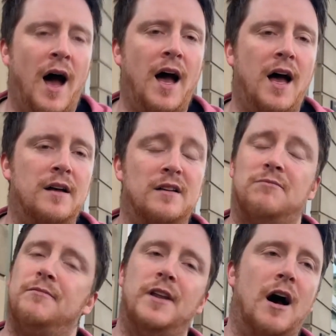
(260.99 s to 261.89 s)

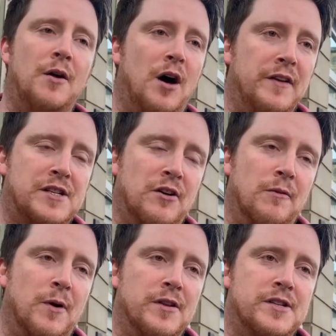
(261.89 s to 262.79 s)
No, not on these current
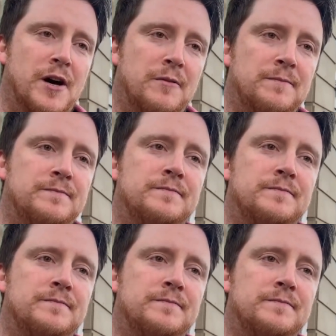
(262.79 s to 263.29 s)
ones, no.